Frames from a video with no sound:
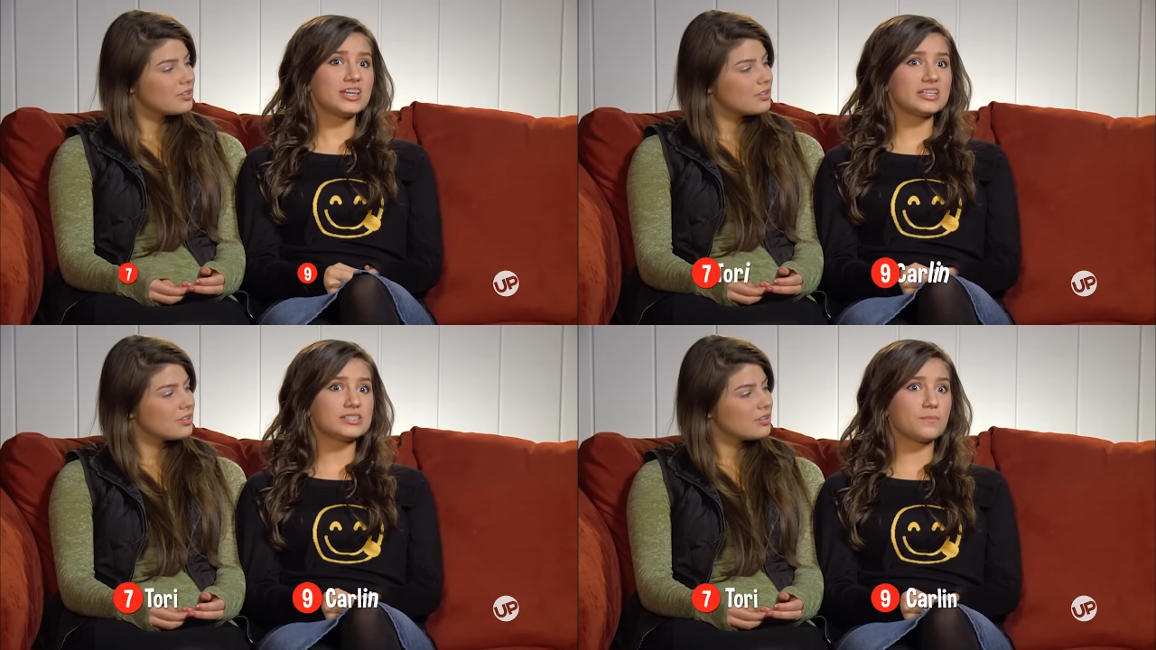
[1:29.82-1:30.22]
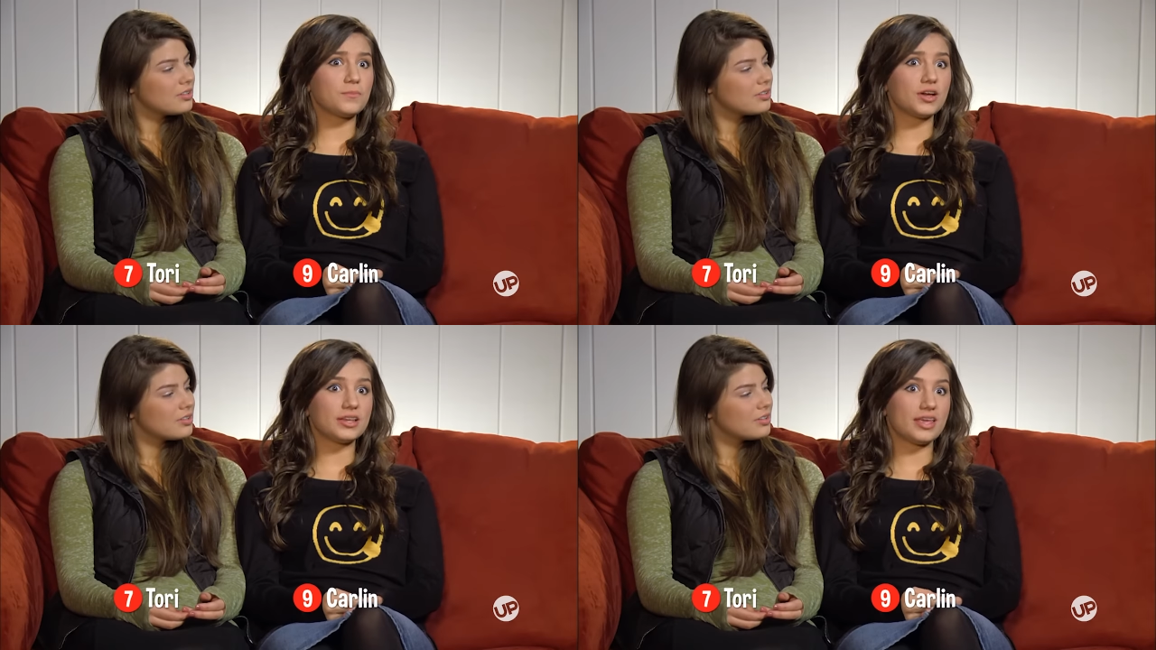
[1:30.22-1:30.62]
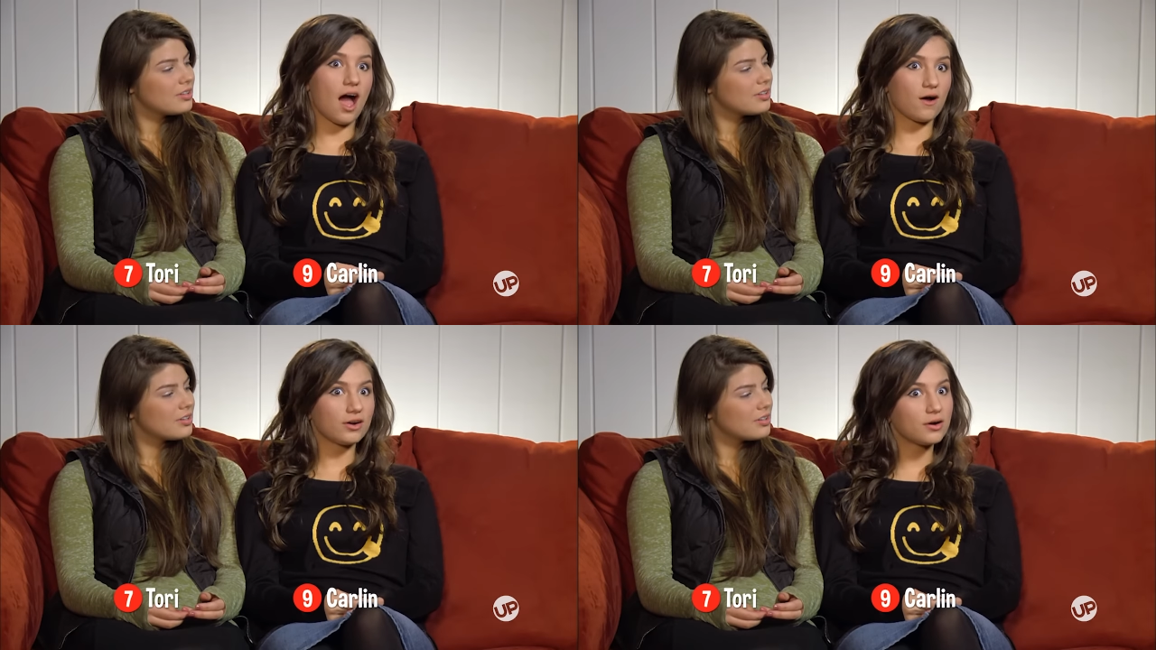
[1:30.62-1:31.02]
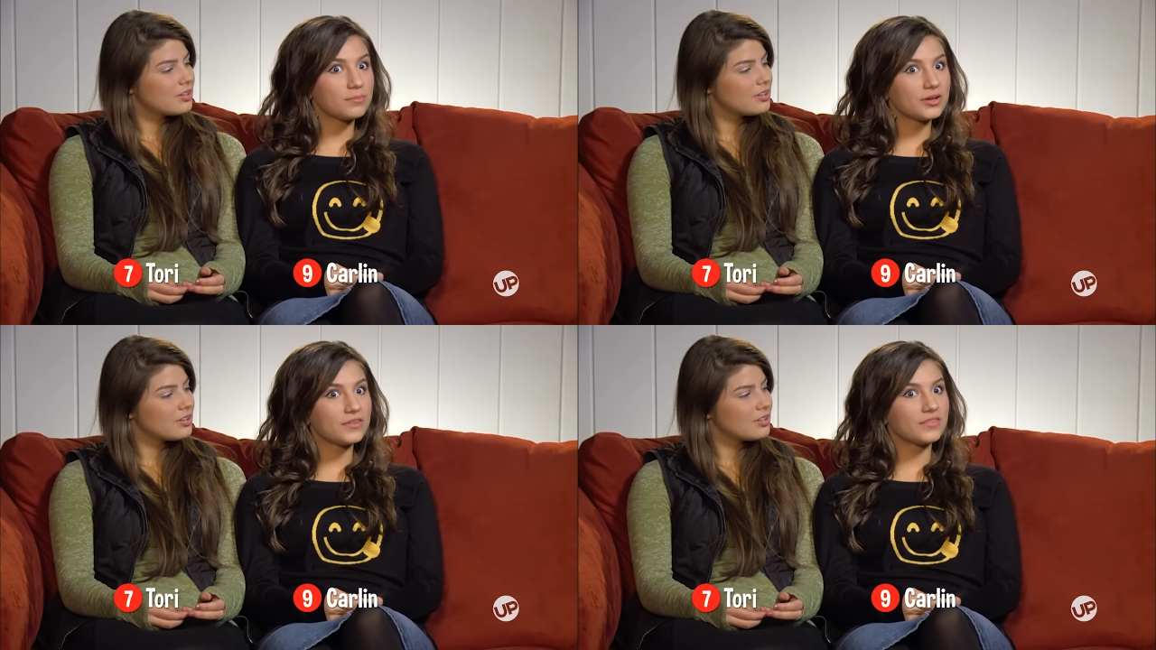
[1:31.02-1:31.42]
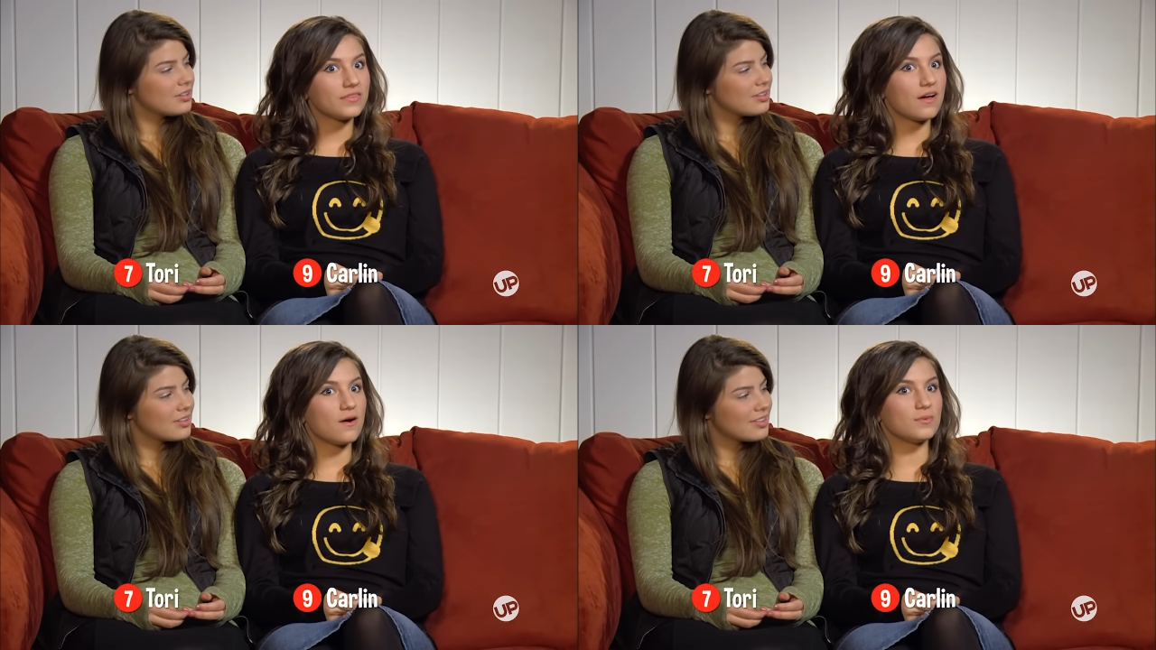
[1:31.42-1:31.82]
Speaker 1: needs some good cowgirl boots,
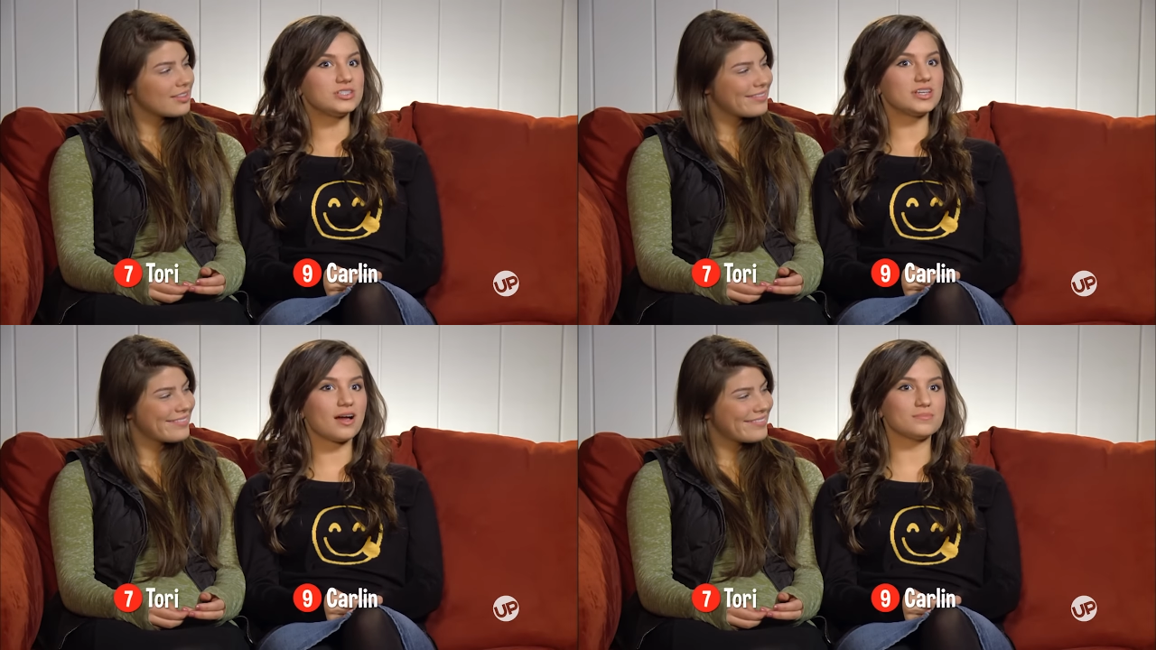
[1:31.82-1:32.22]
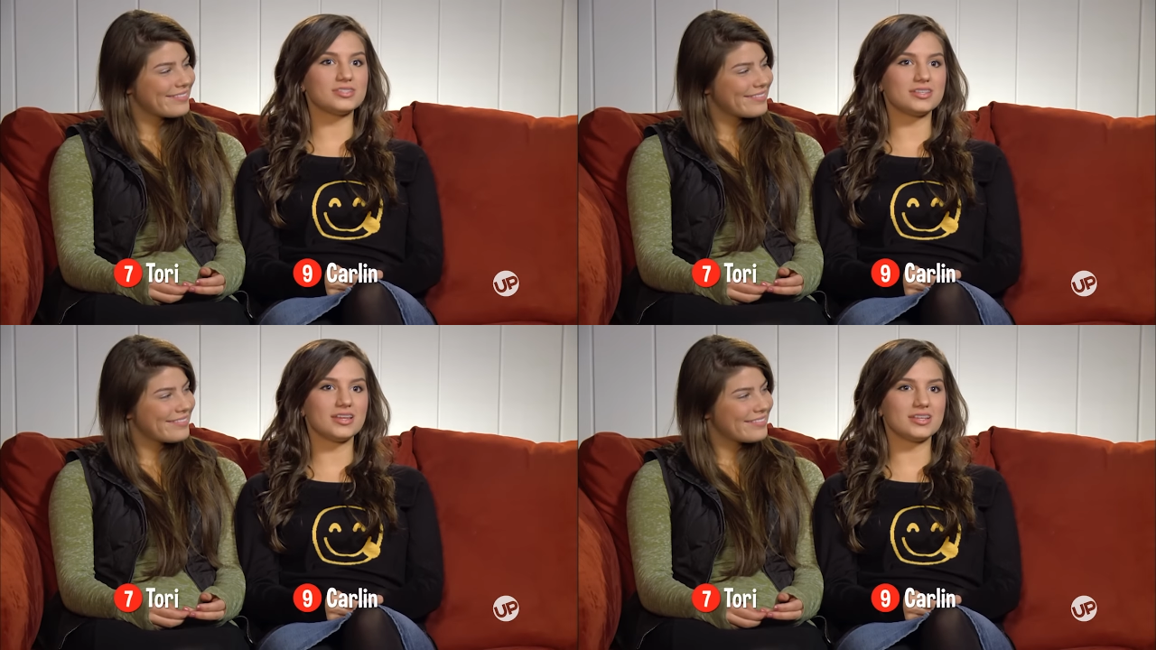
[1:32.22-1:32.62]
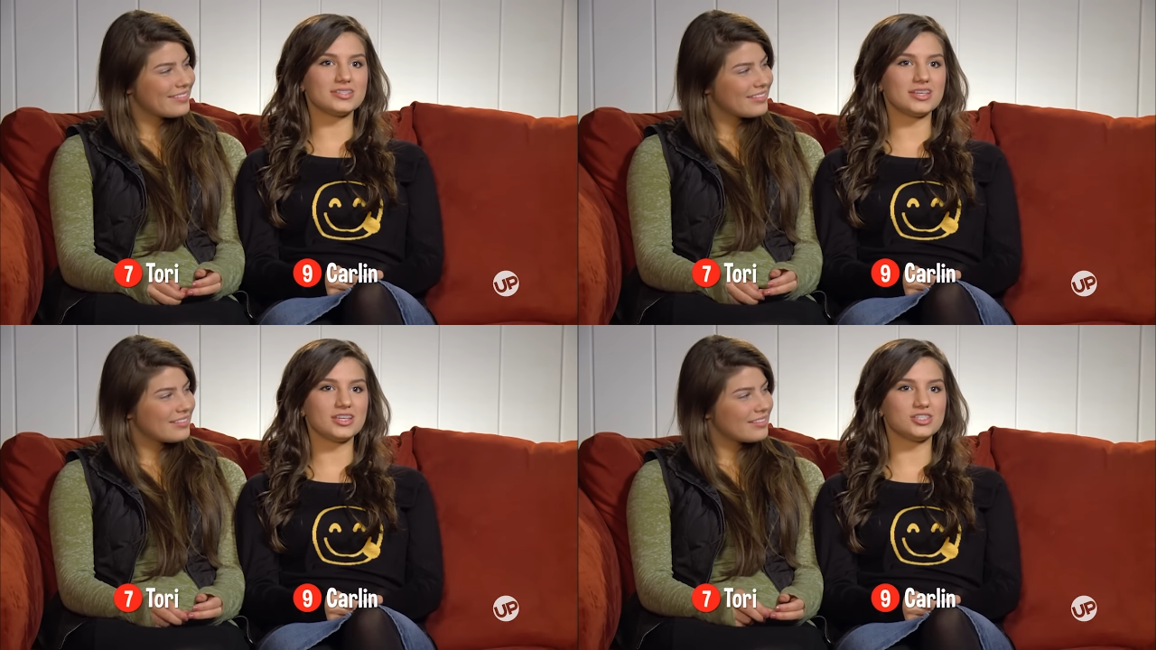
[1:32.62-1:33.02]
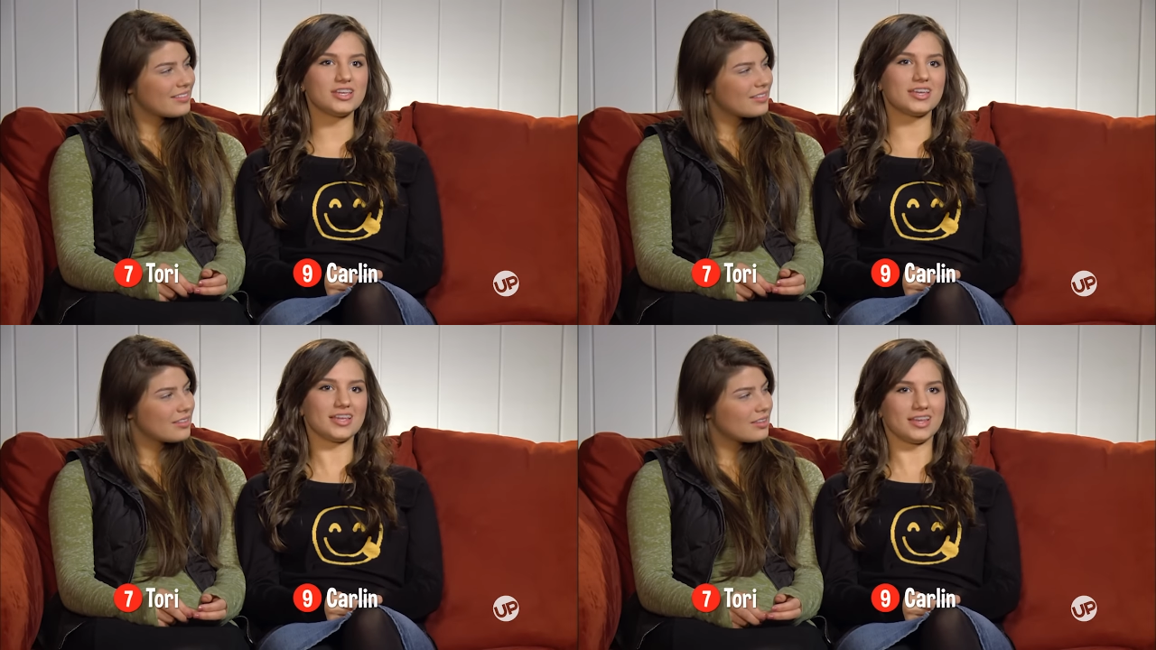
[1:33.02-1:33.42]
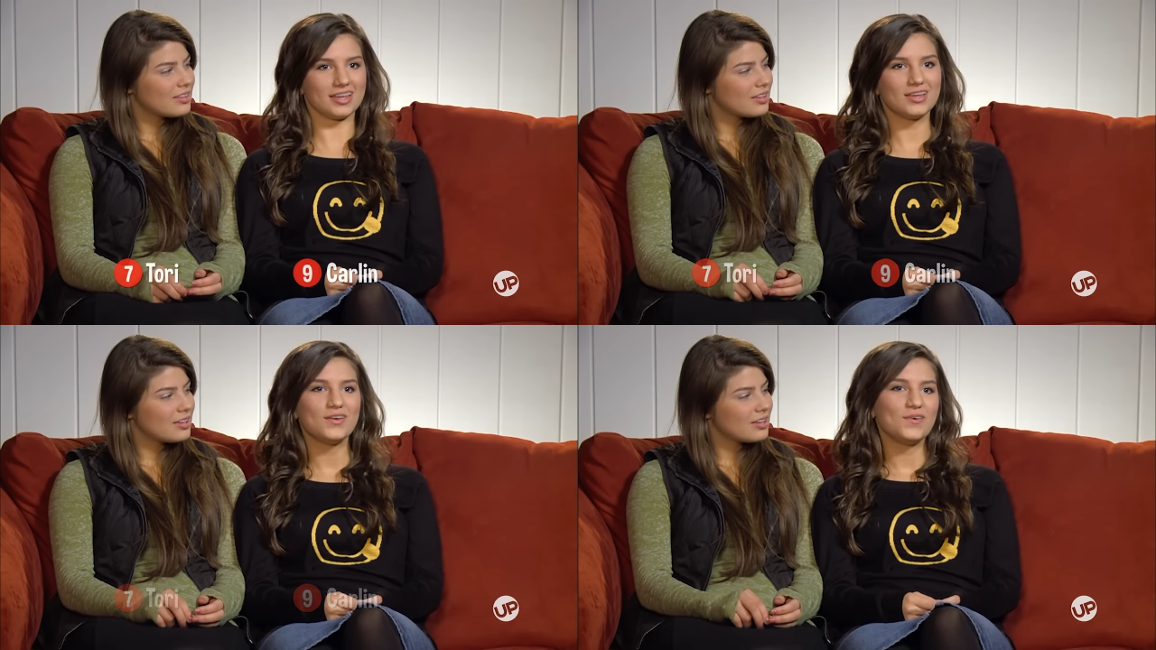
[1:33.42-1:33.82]
so when she comes to Tennessee, she can,
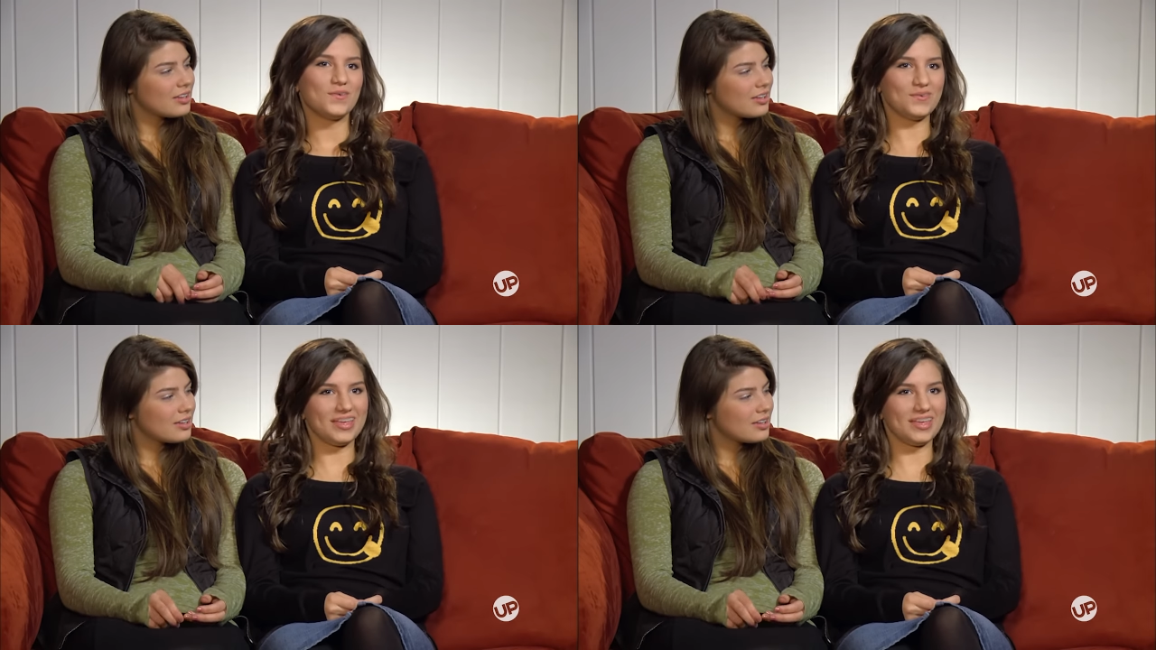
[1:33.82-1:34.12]
oh